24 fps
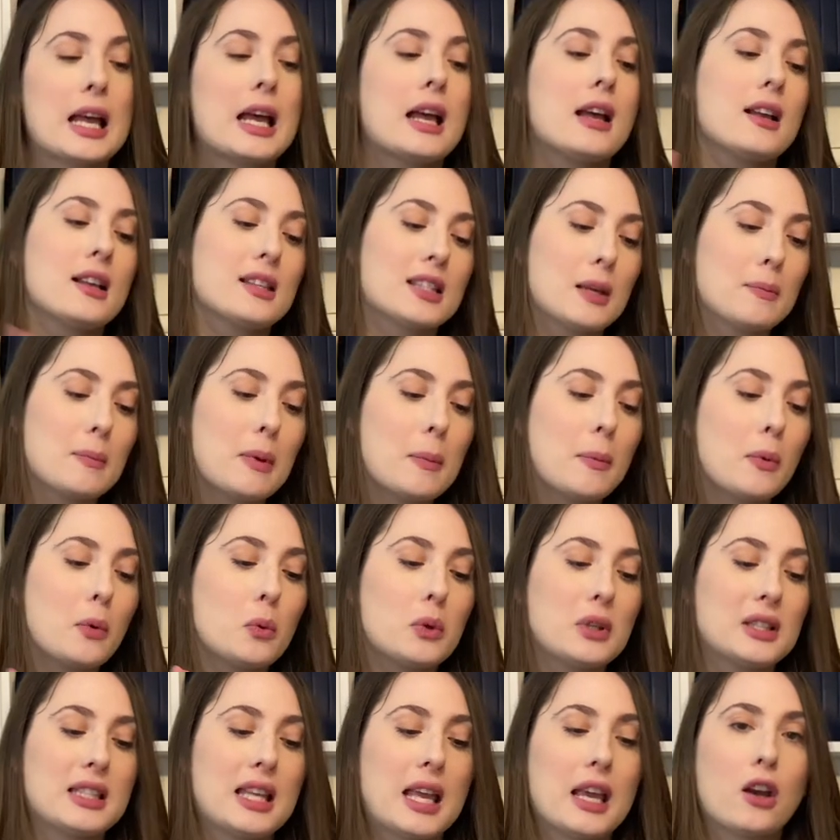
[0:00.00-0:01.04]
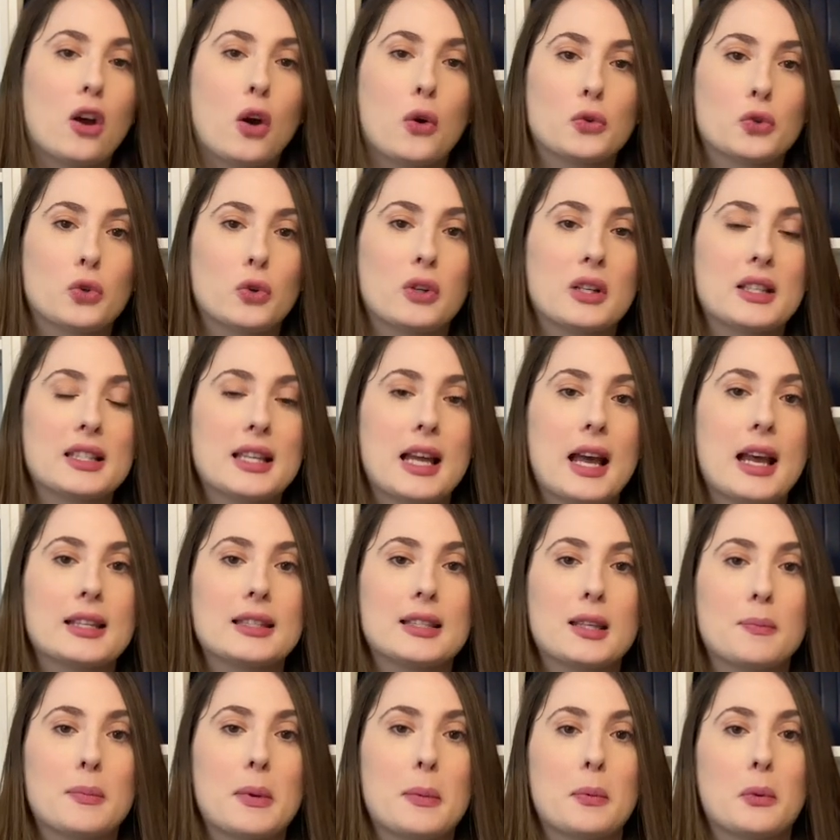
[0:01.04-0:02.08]
Some people will say go true to size, some
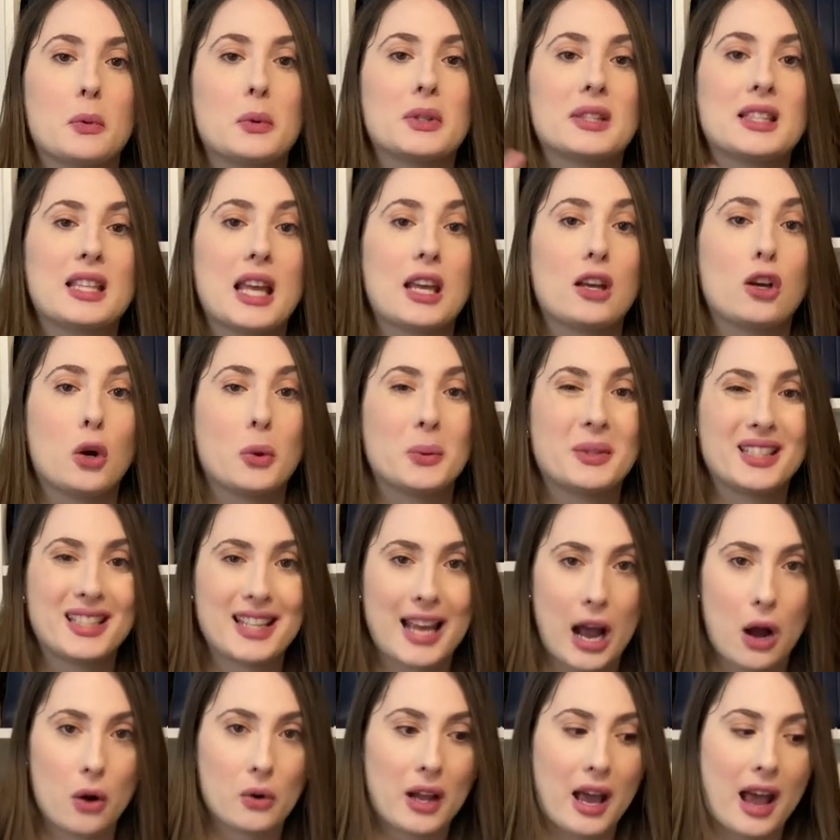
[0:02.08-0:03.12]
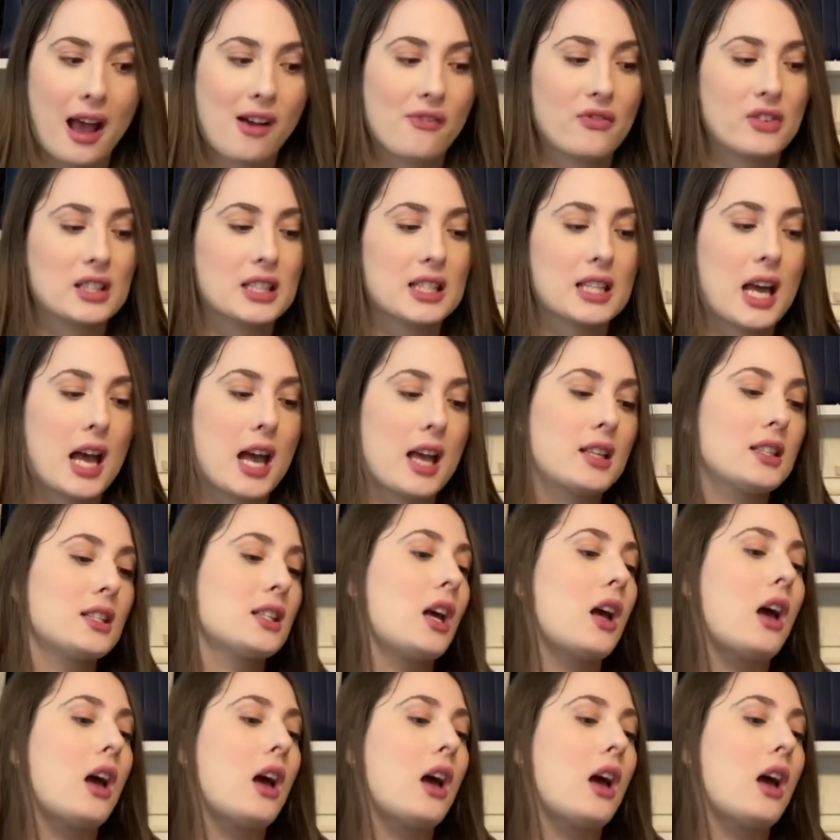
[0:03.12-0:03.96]
people will say go down half a size.